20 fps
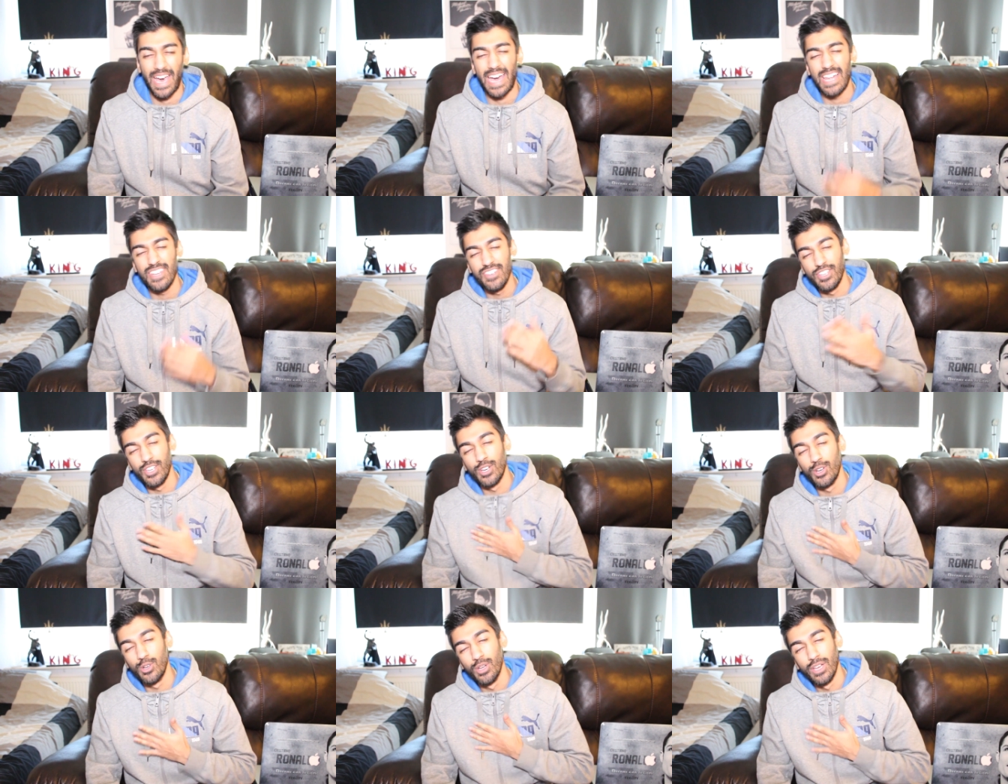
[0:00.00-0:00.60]
I
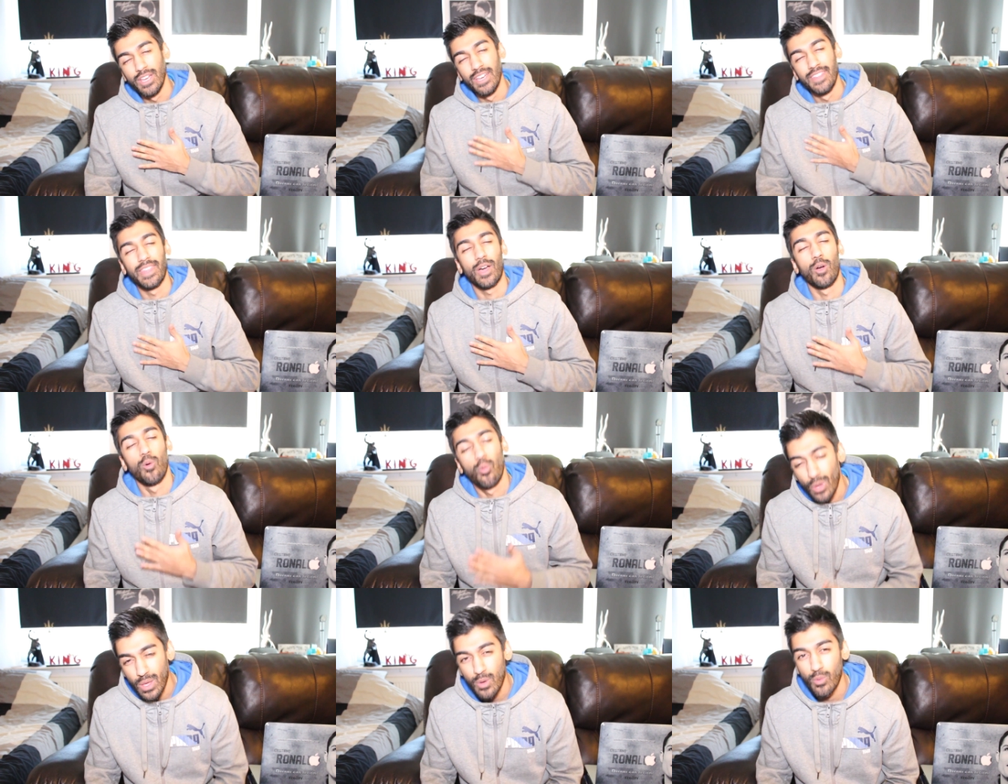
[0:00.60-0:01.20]
knew
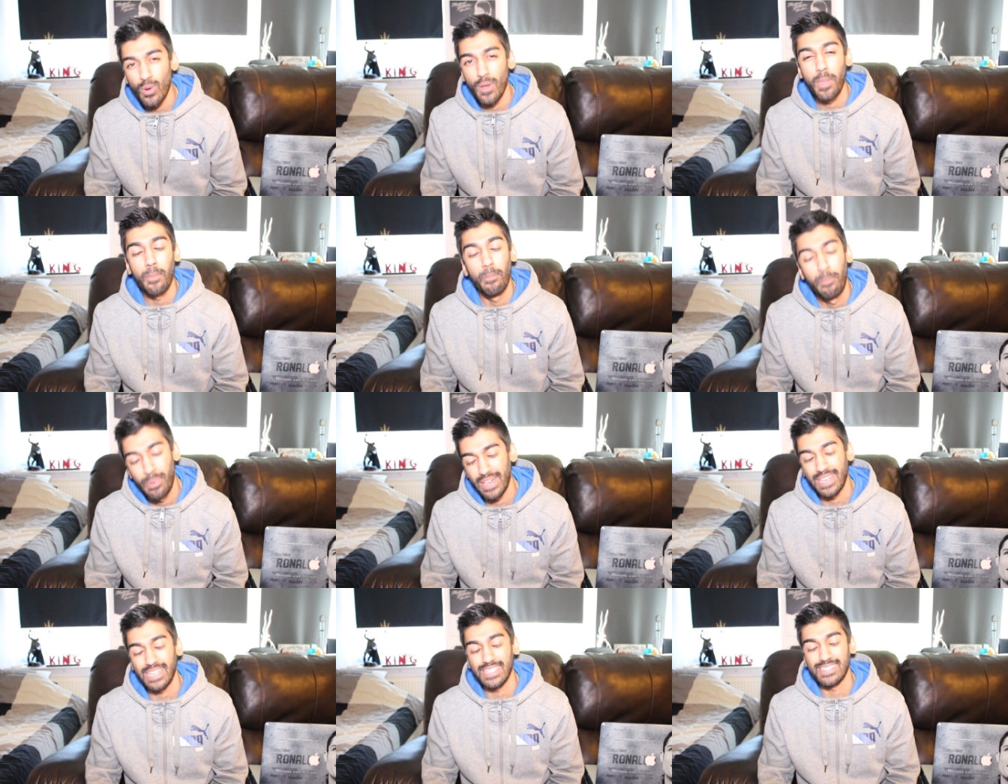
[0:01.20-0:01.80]
that we were the
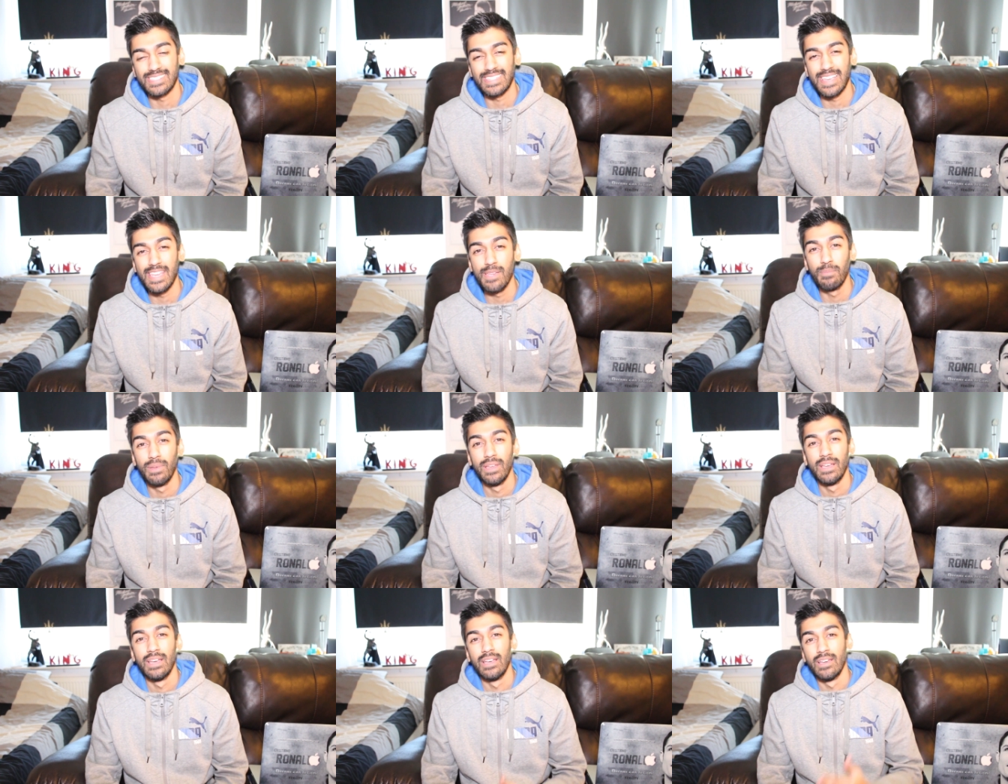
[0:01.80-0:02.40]
better
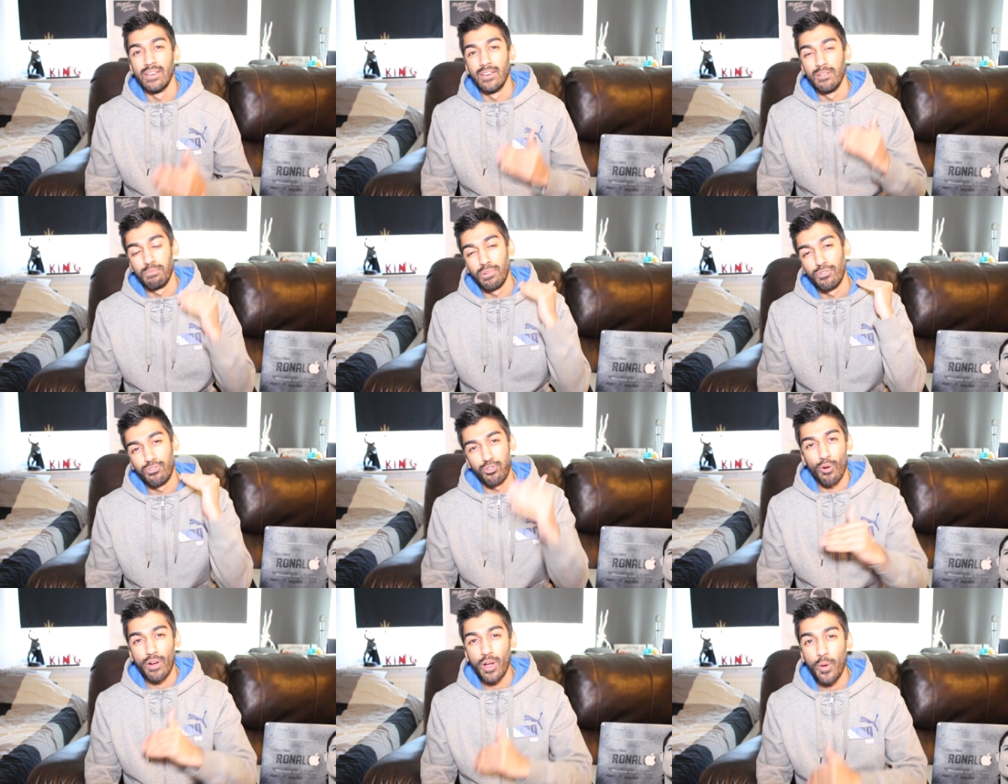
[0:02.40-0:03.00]
team
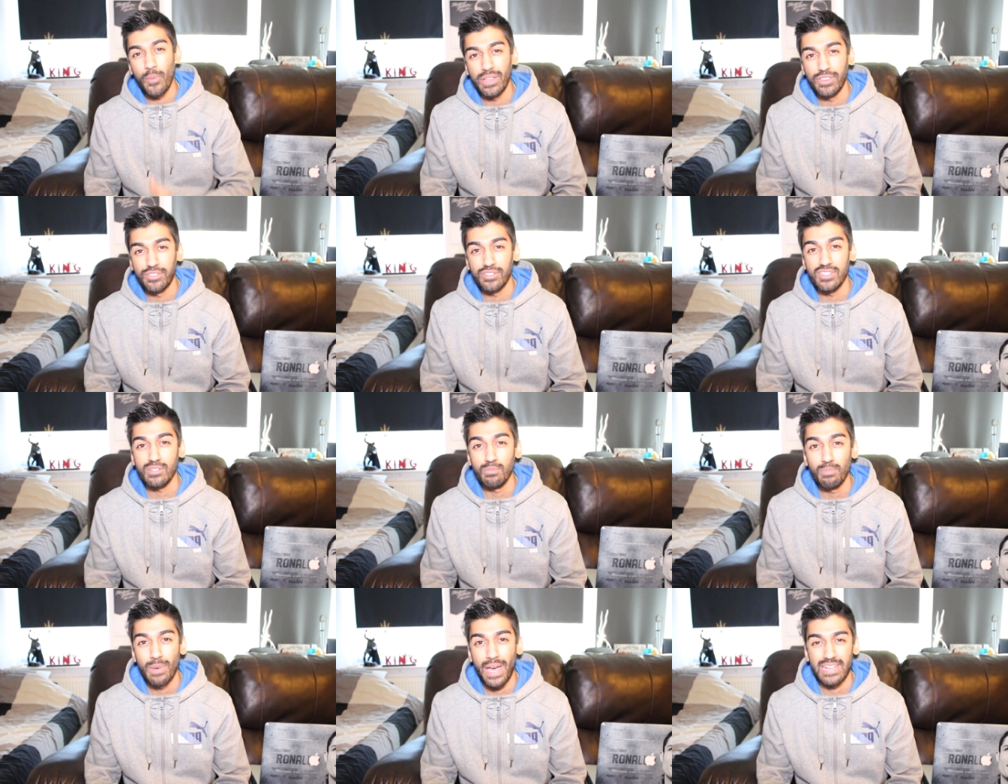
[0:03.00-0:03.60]
before going into
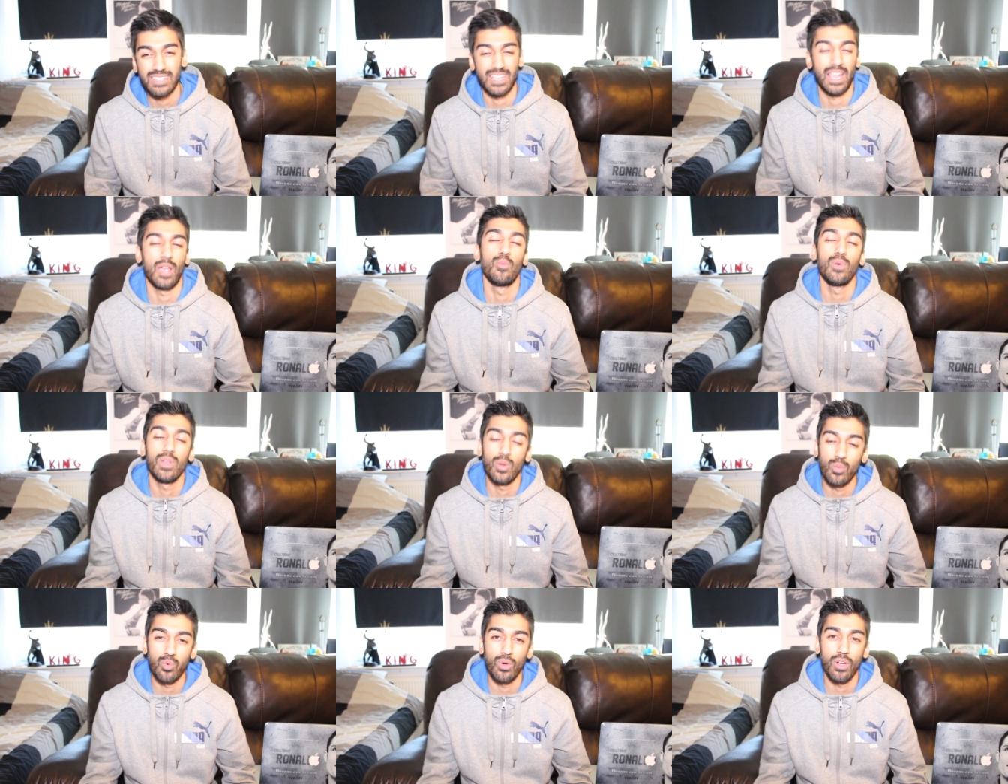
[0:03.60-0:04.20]
this match and
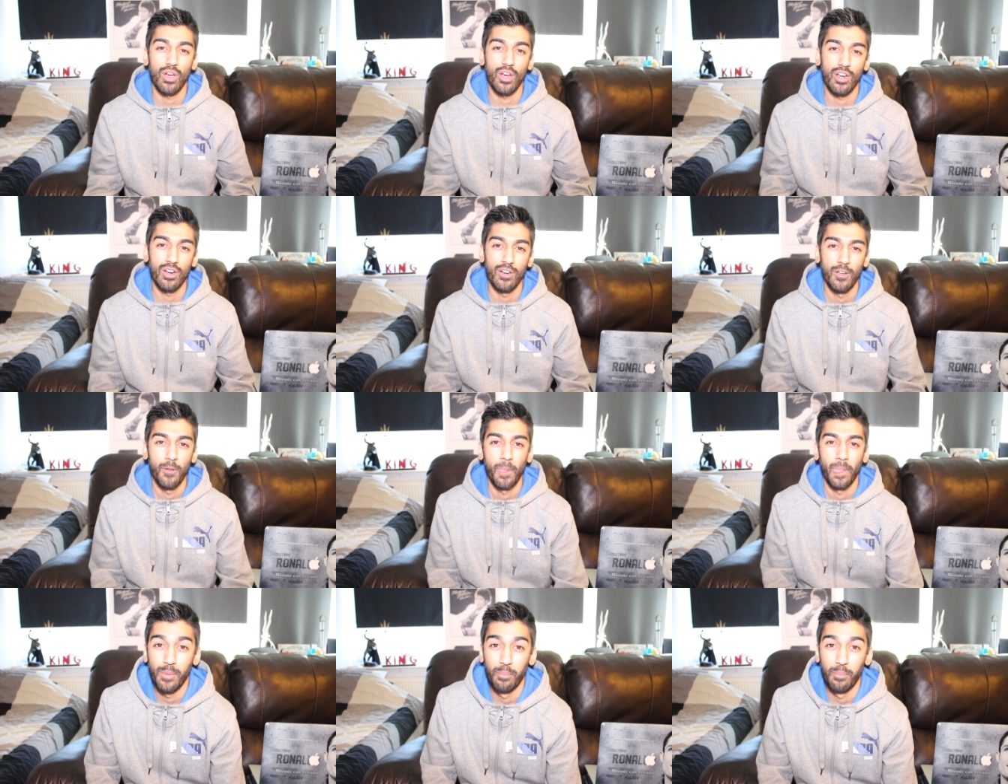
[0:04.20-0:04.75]
we were,